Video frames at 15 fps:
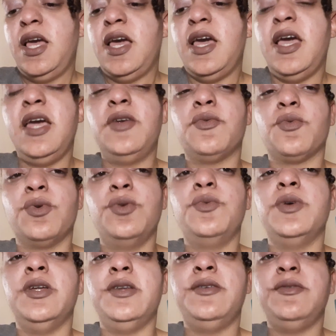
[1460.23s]
and
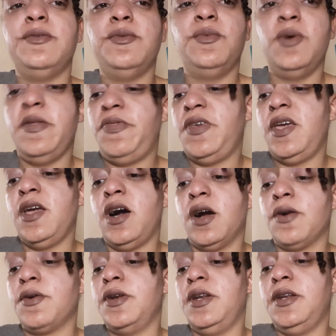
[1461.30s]
ruin what they
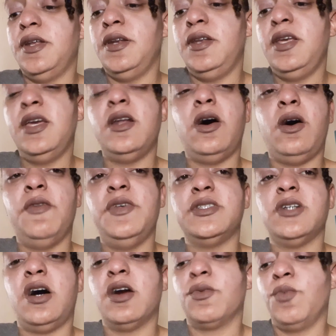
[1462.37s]
already done did, all this
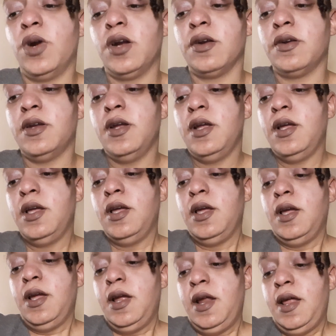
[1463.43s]
hard work.
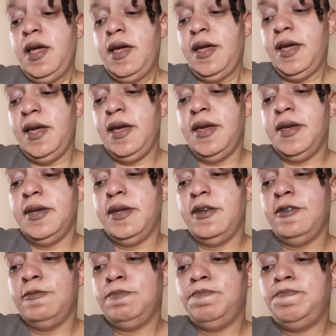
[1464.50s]

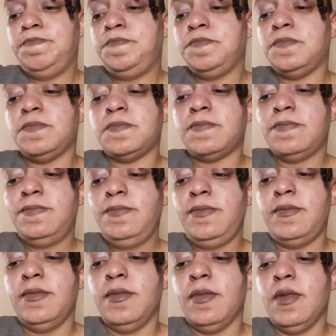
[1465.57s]
And
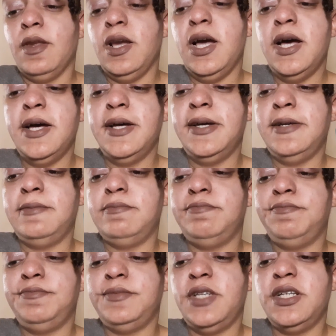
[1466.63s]

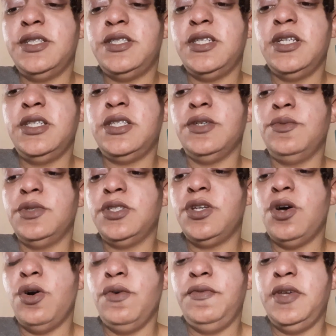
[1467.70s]
since it was
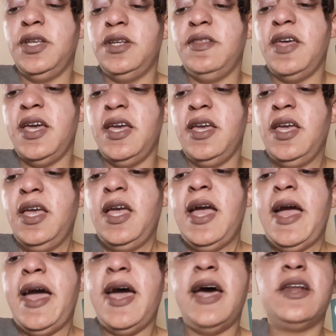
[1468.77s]
COVID, they
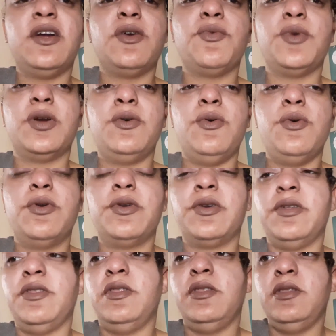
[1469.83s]
had her record,
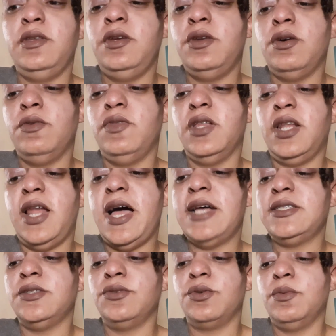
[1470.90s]
the
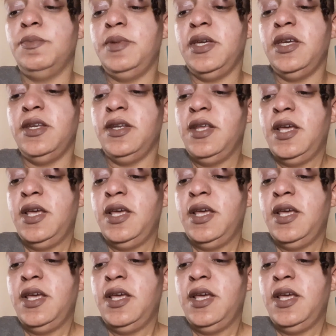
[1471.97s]
last little bit,